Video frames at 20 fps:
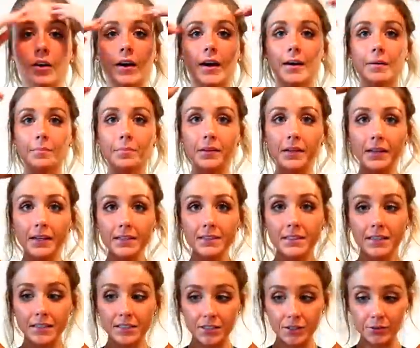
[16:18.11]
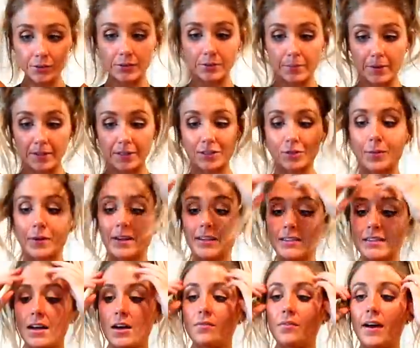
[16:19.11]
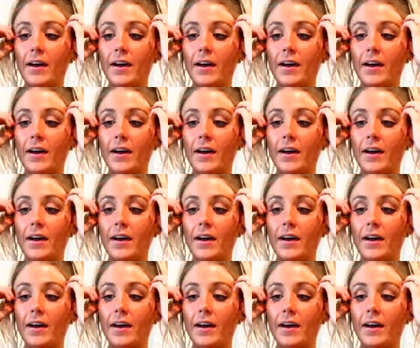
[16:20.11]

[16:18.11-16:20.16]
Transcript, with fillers: Okay, please excuse my sweaty self.